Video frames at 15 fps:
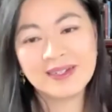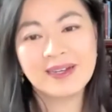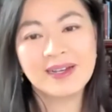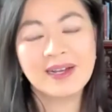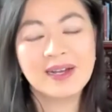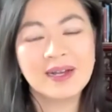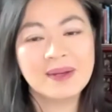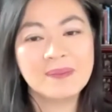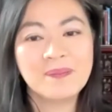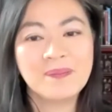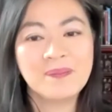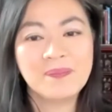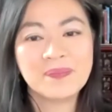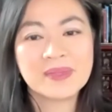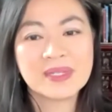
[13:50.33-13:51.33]
Um,
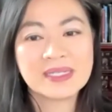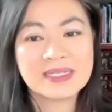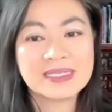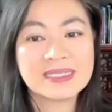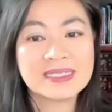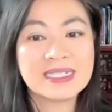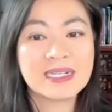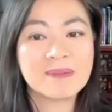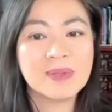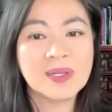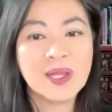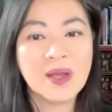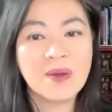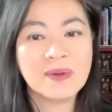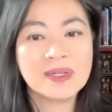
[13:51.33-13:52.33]
to sink
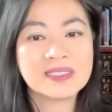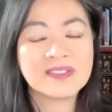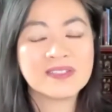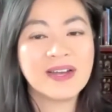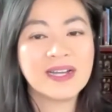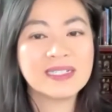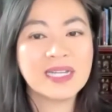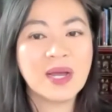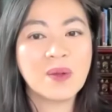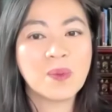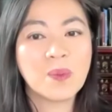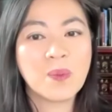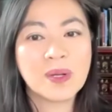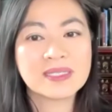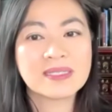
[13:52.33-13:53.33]
below and to find out
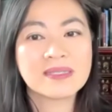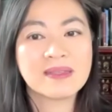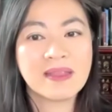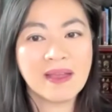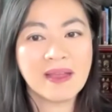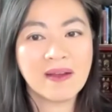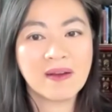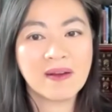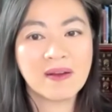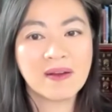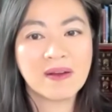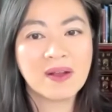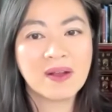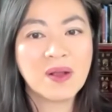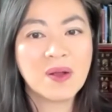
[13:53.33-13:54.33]
what's there.
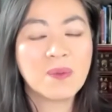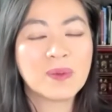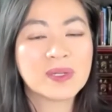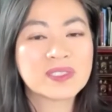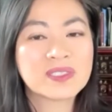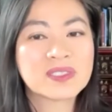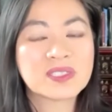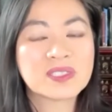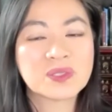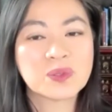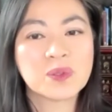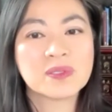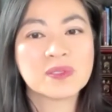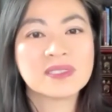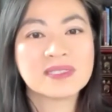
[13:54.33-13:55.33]
What's the
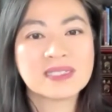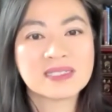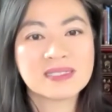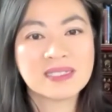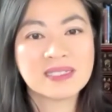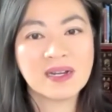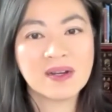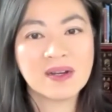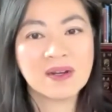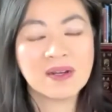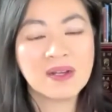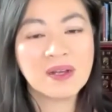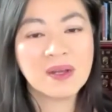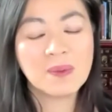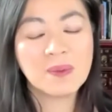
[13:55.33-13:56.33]
source that's there?
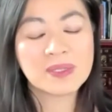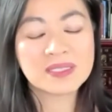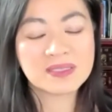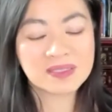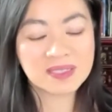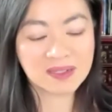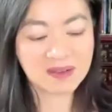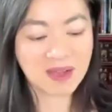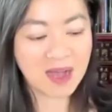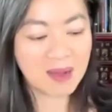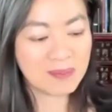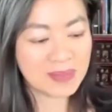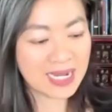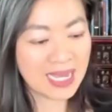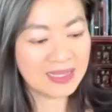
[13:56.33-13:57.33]
What's the
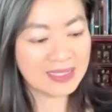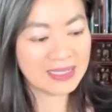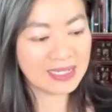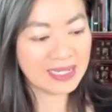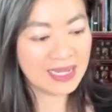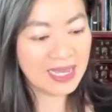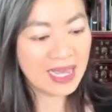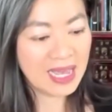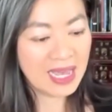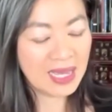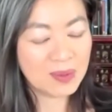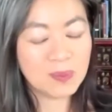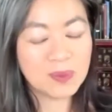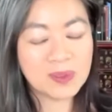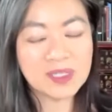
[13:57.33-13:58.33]
commonality?
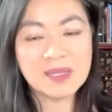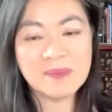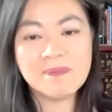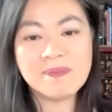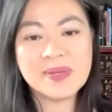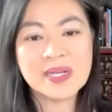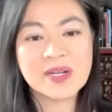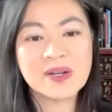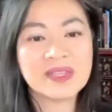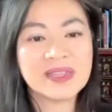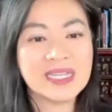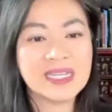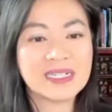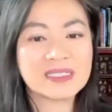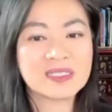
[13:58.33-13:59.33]
And what are the bigger
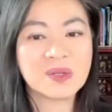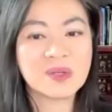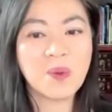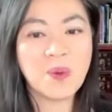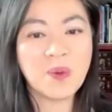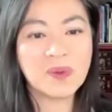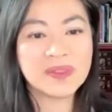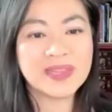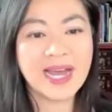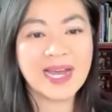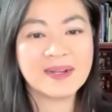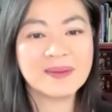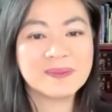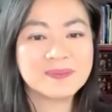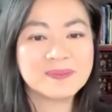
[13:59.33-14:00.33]
things that hold that
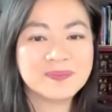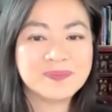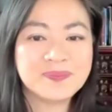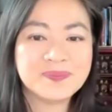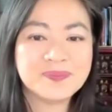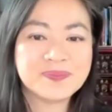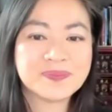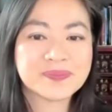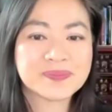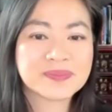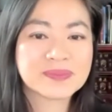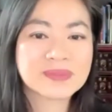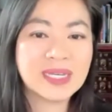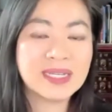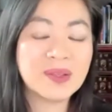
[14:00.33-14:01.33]

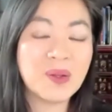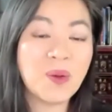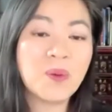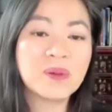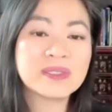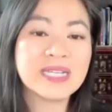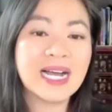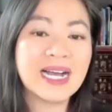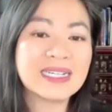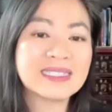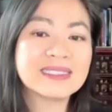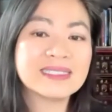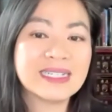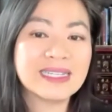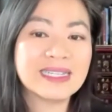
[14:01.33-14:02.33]
and hold
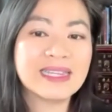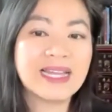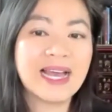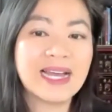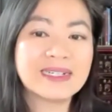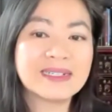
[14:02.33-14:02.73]
us in that?